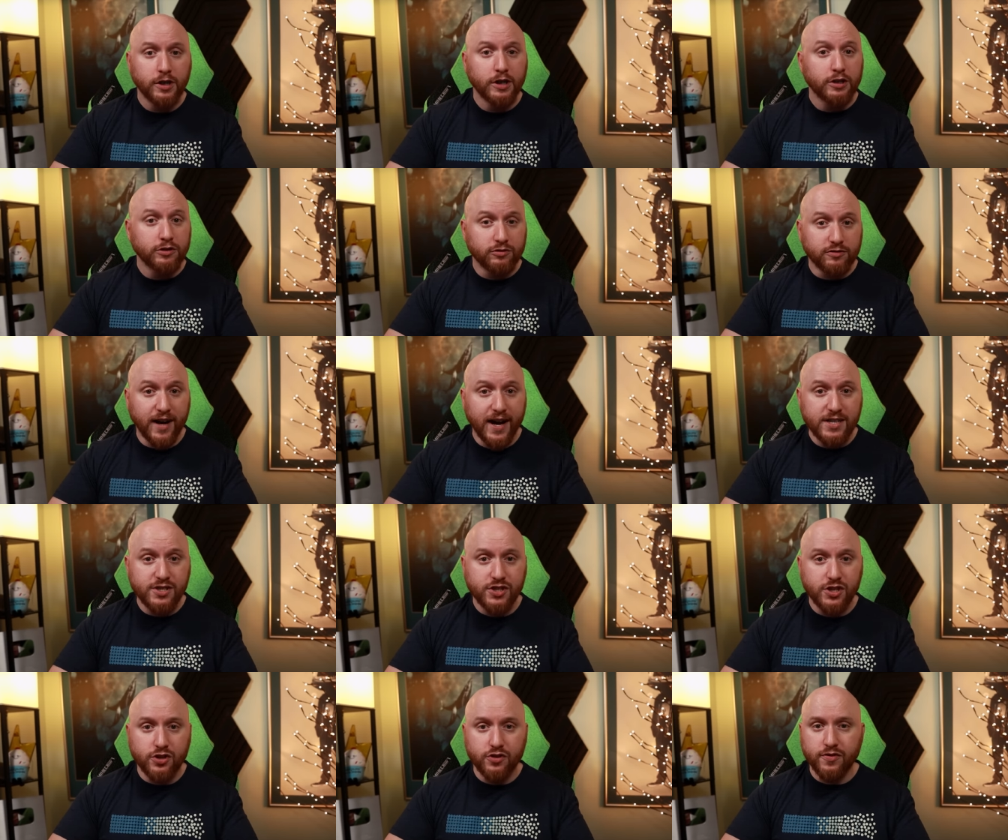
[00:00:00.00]

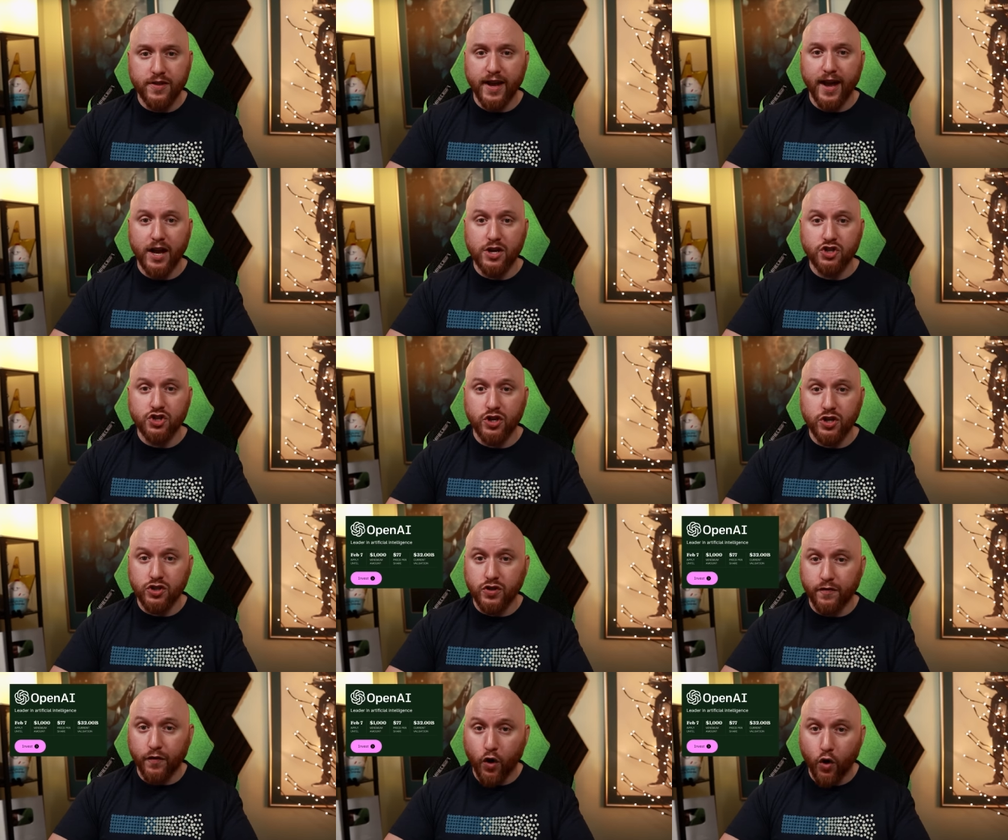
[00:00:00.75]
Last year, they had shares
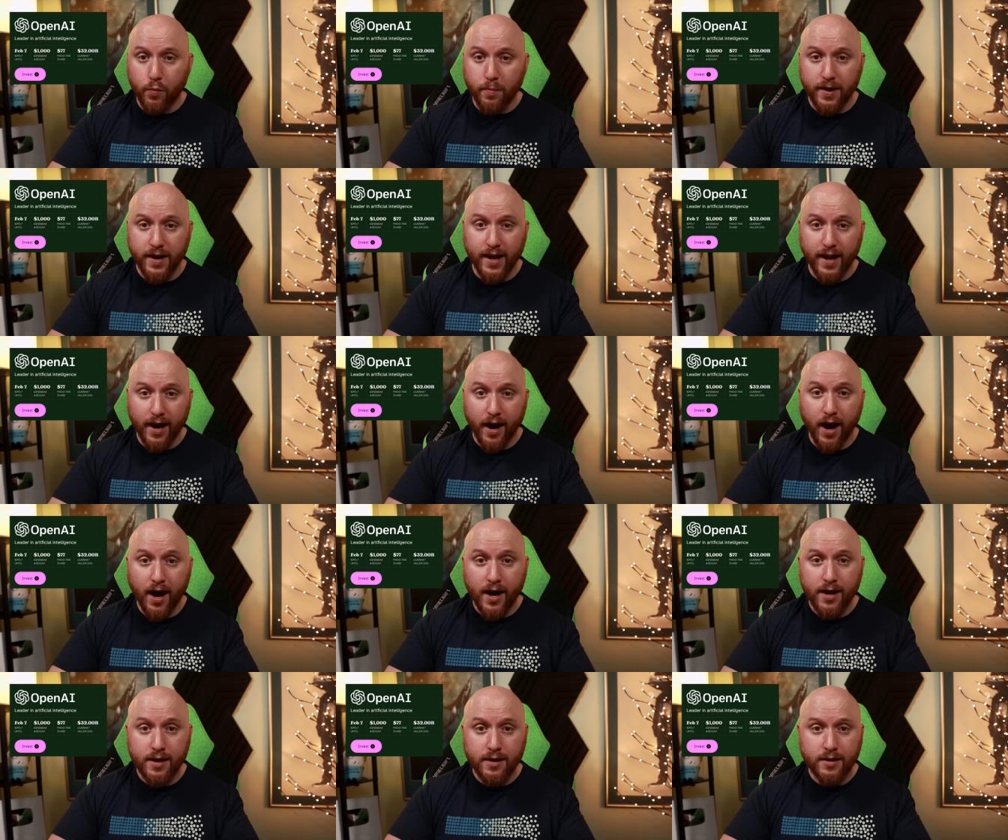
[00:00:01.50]
of
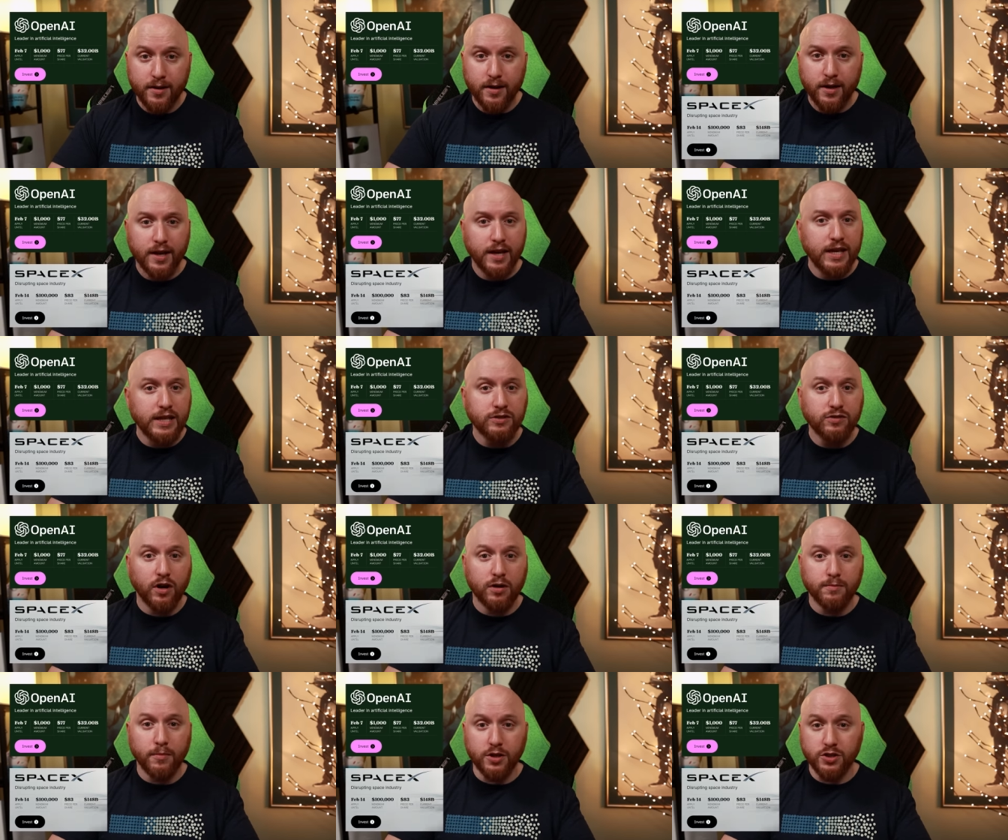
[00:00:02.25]
OpenAI,
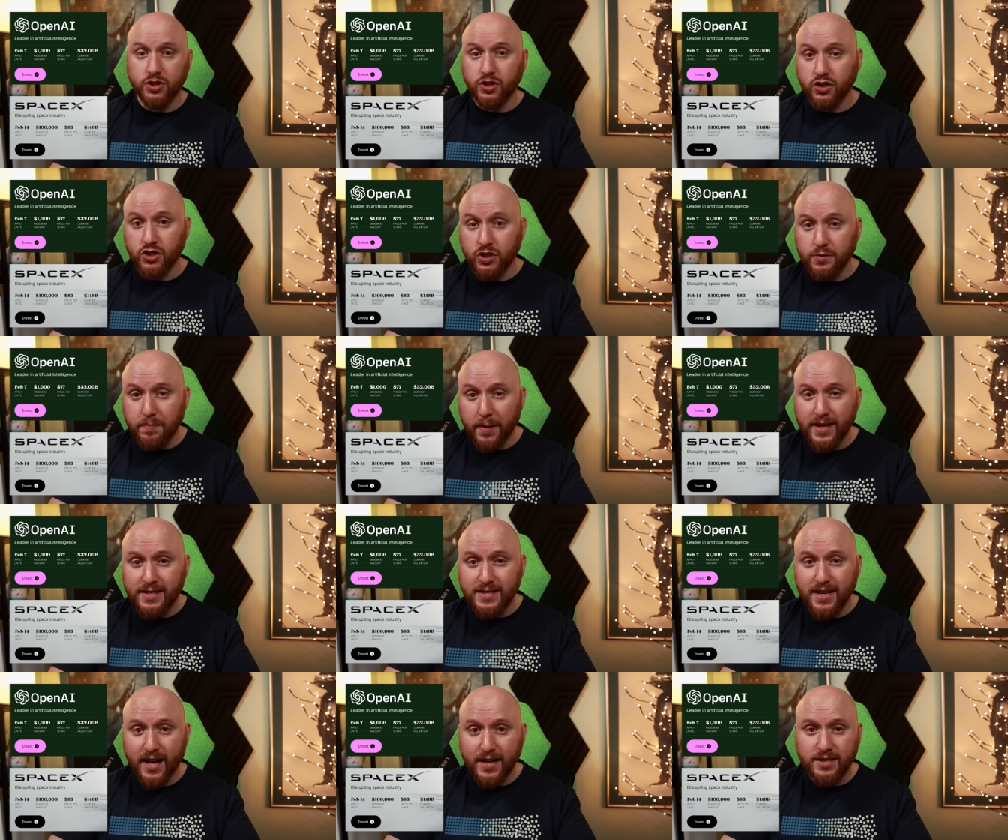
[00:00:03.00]
Elon Musk's
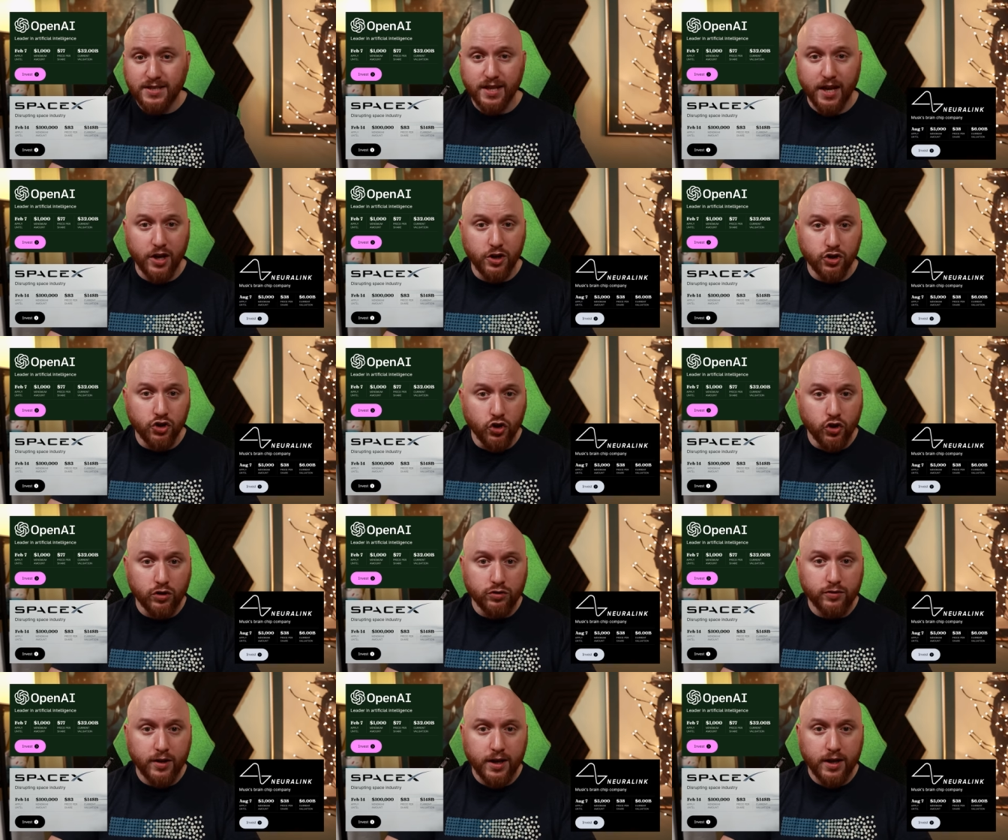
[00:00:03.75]
SpaceX and
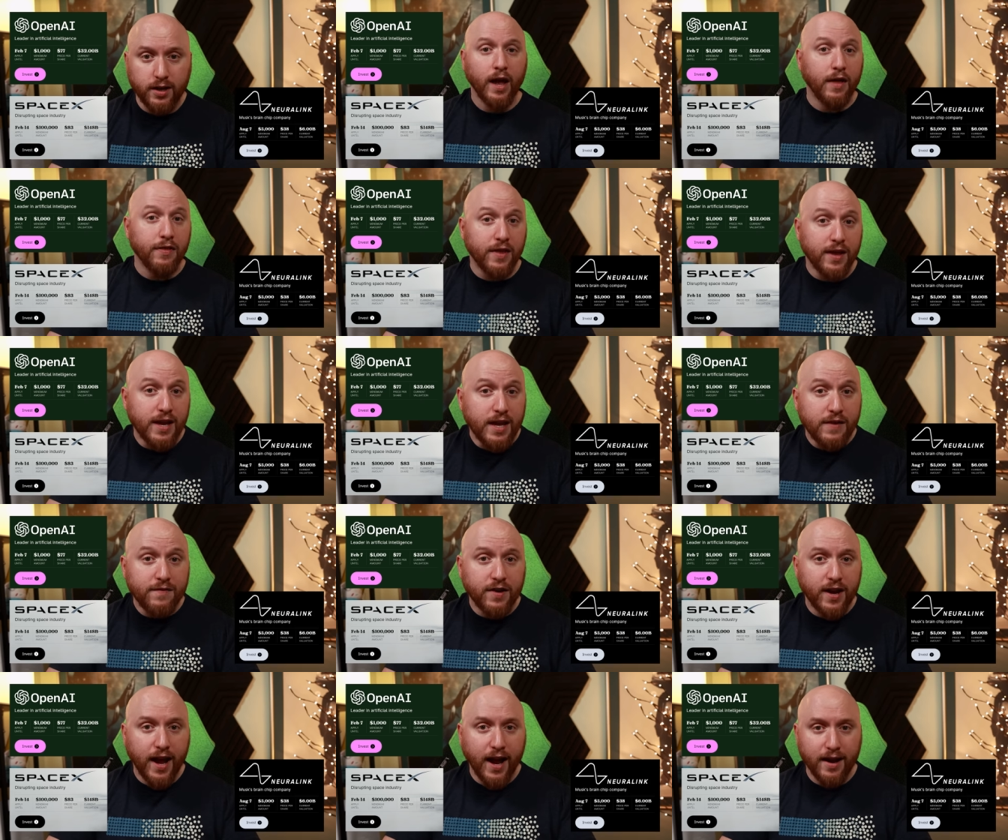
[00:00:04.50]
Neuralink, and they
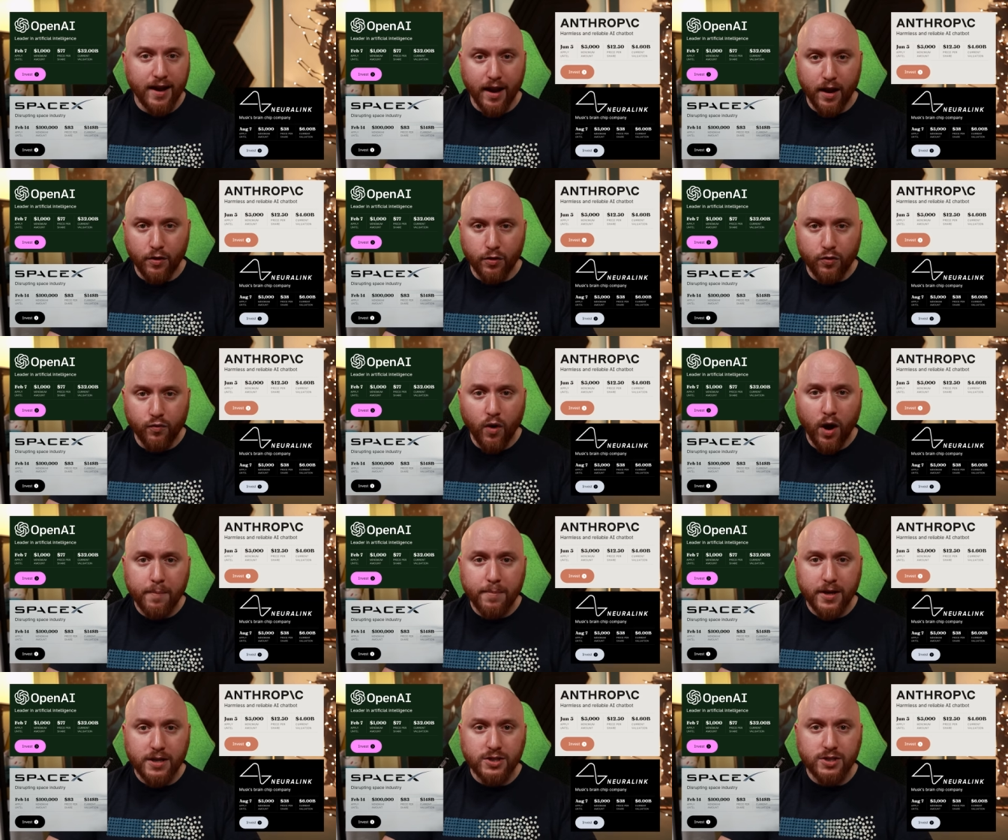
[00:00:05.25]
even had
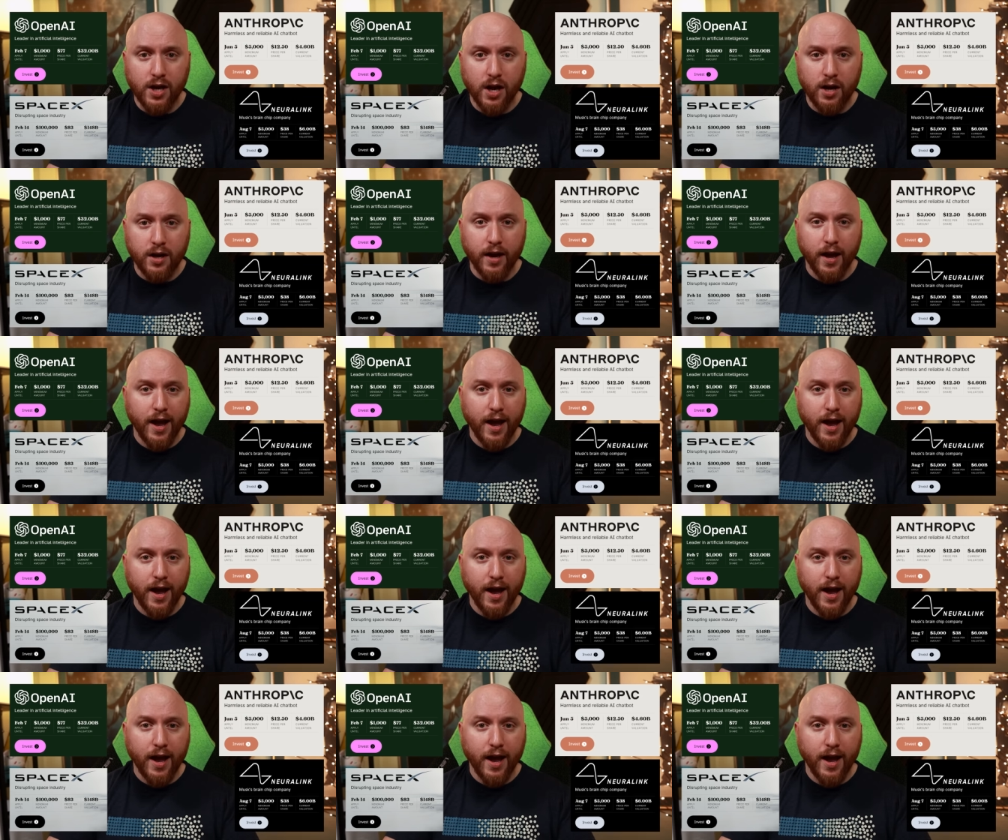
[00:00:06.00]
Anthropic stock